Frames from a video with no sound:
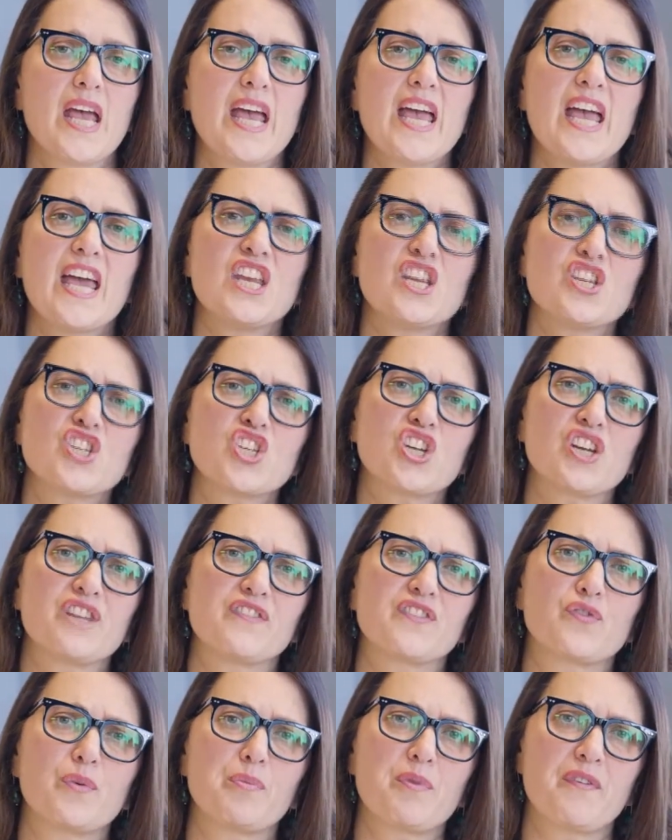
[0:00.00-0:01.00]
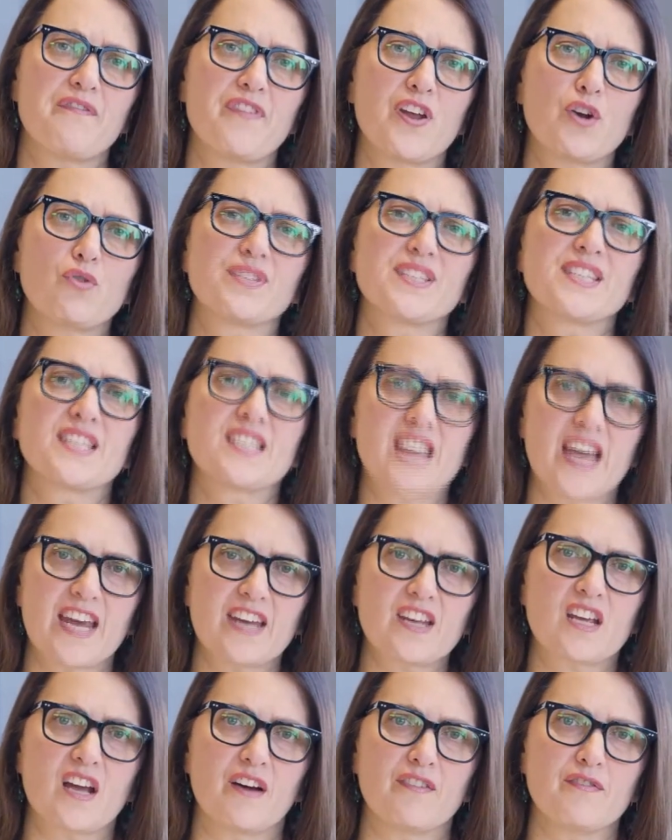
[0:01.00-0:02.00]
Initiatives from the federal and
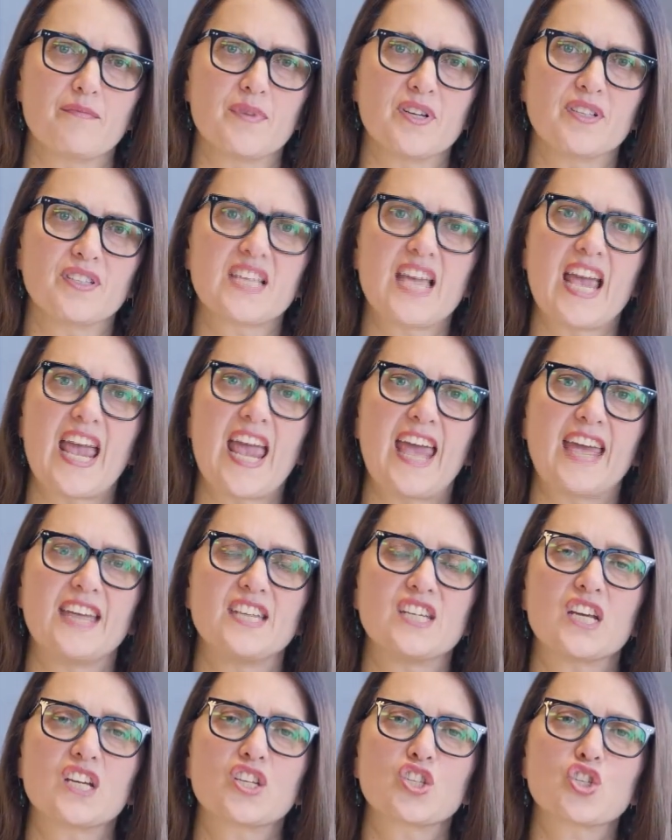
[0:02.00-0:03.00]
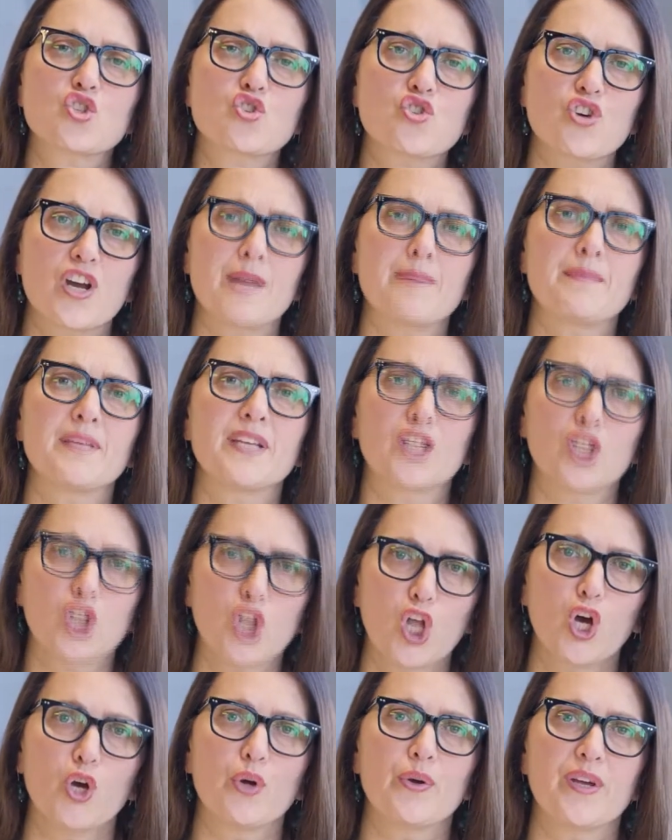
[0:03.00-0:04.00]
state governments and extremely
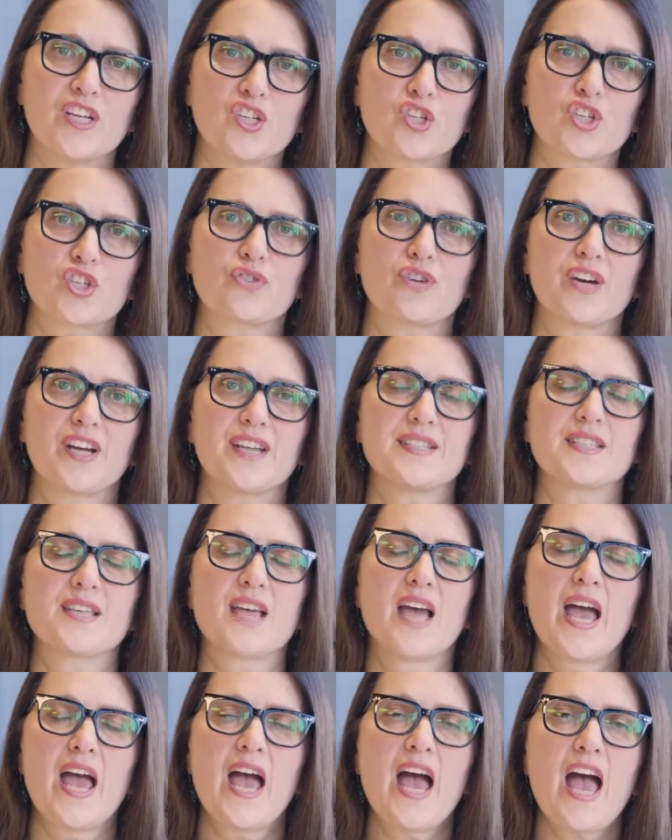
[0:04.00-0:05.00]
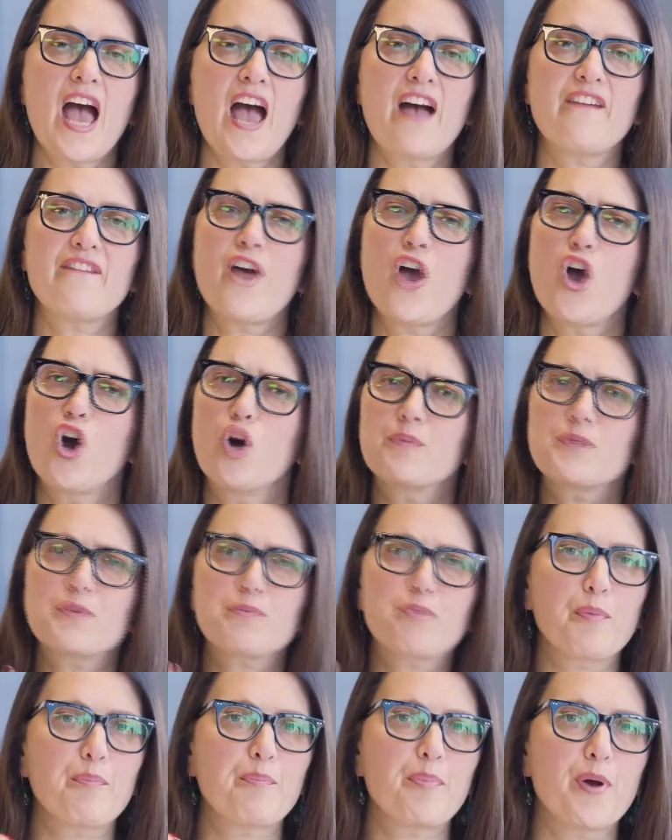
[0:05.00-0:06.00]
low interest rates have helped
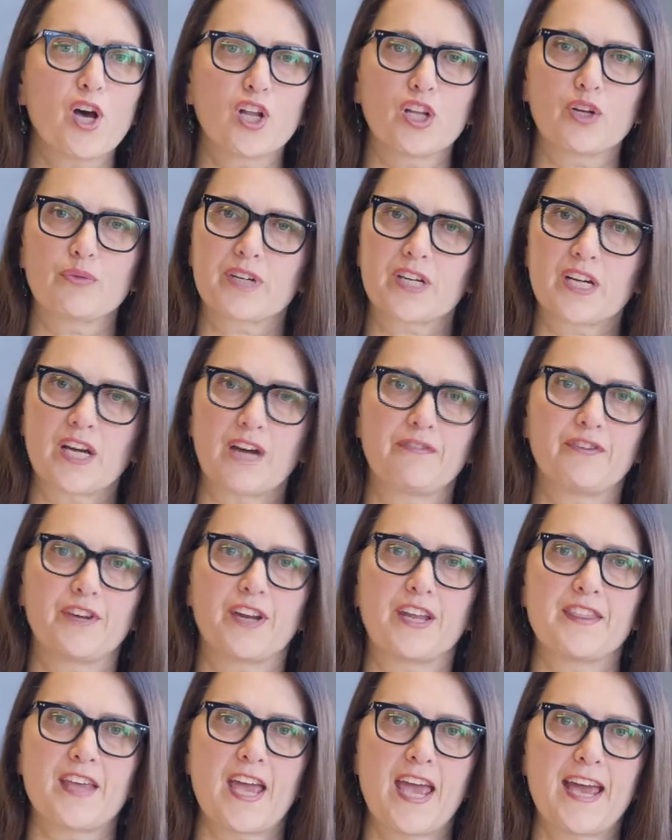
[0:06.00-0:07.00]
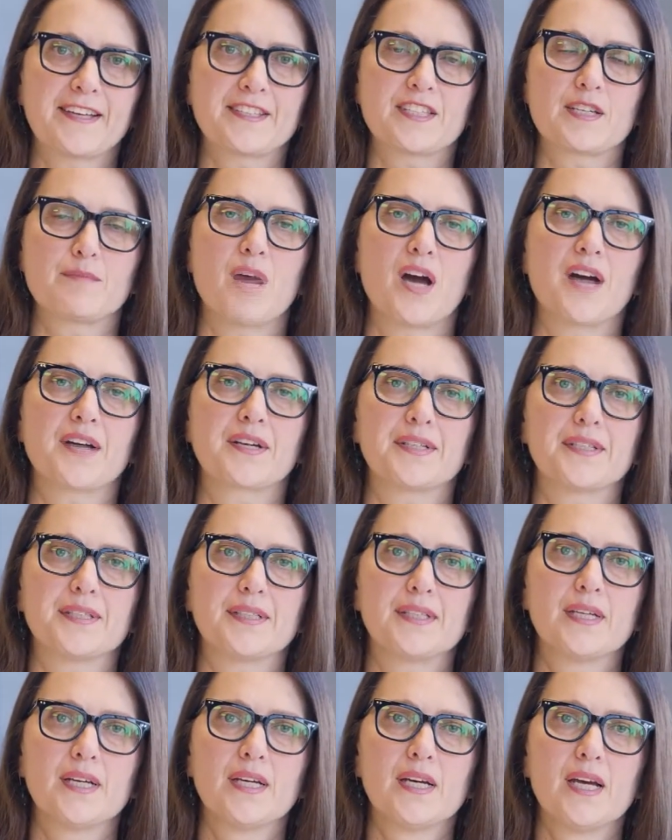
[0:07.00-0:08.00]
propel a recovery in the housing market.
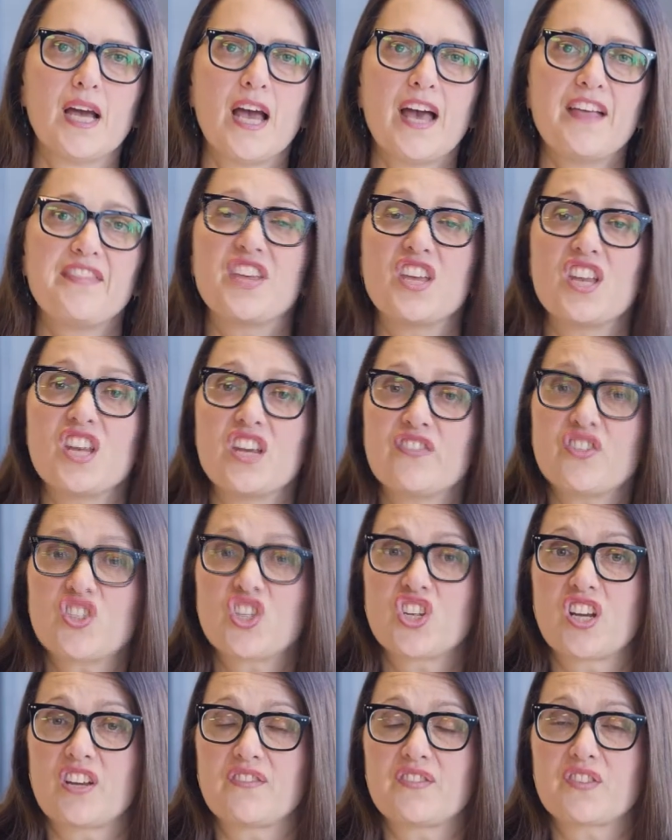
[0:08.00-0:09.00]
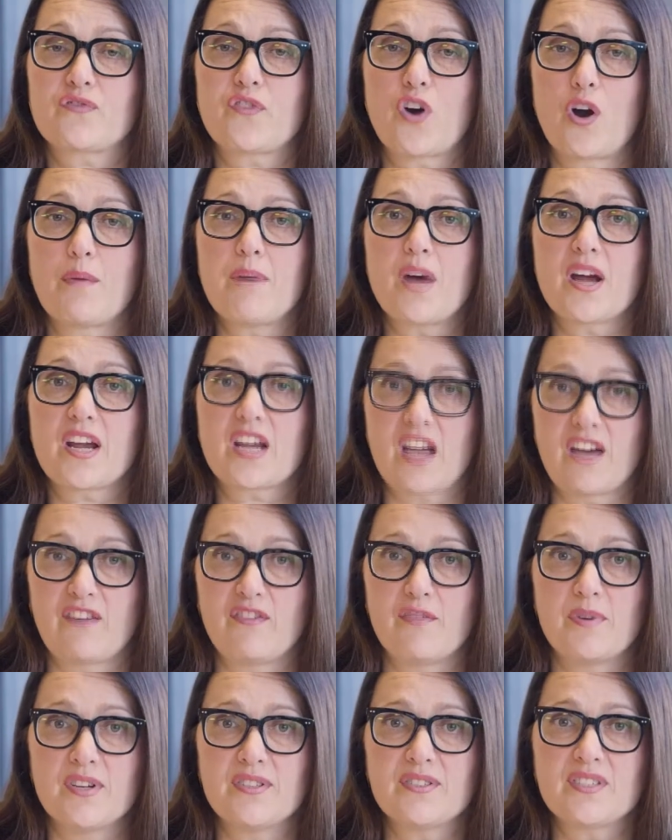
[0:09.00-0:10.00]
The initiatives from
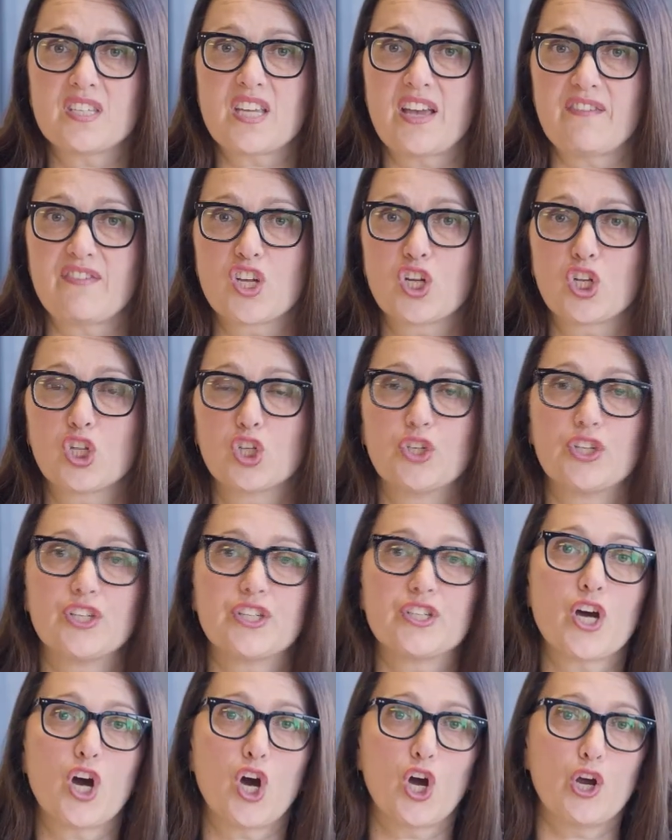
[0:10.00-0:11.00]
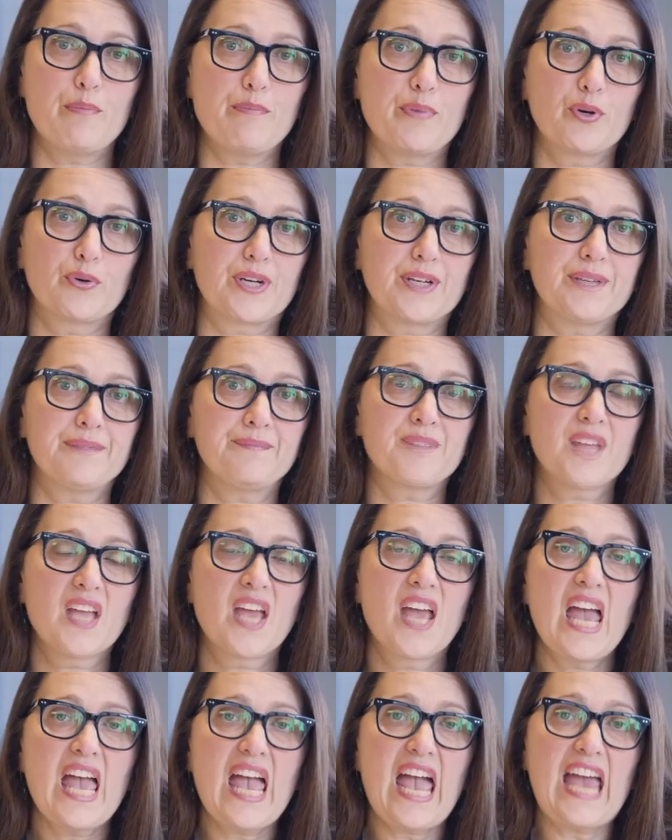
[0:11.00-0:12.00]
governments have included home builder
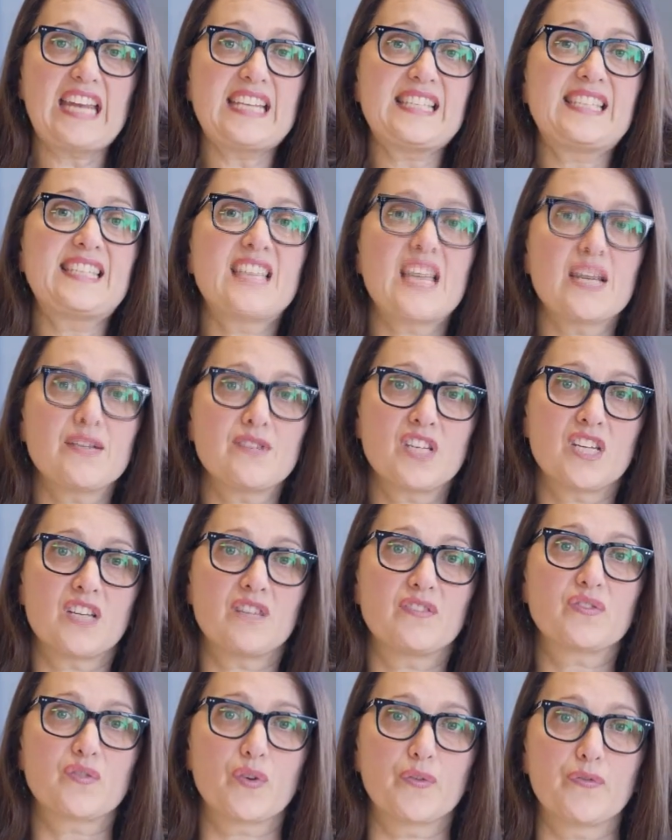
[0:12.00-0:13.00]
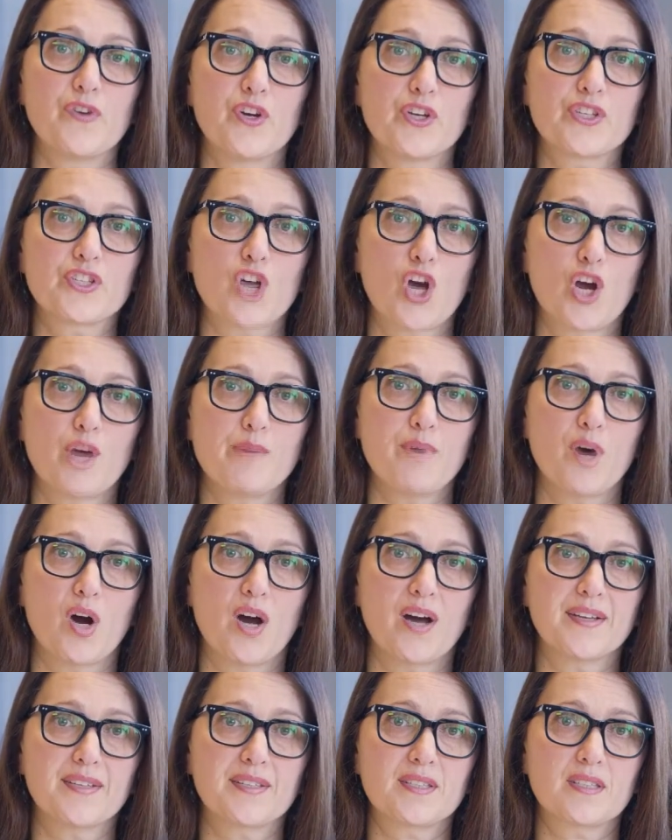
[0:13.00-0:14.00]
and incentives for first home
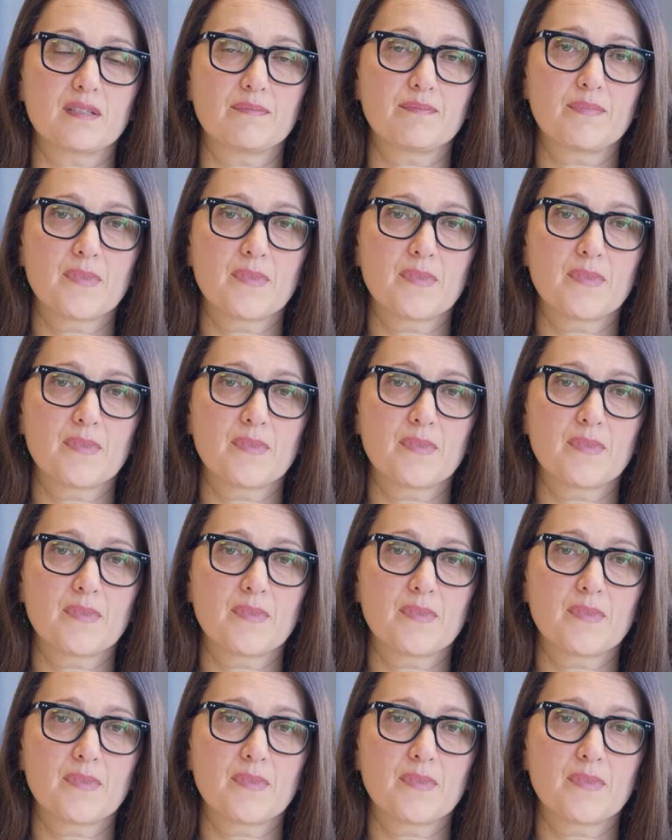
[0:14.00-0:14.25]
buyers.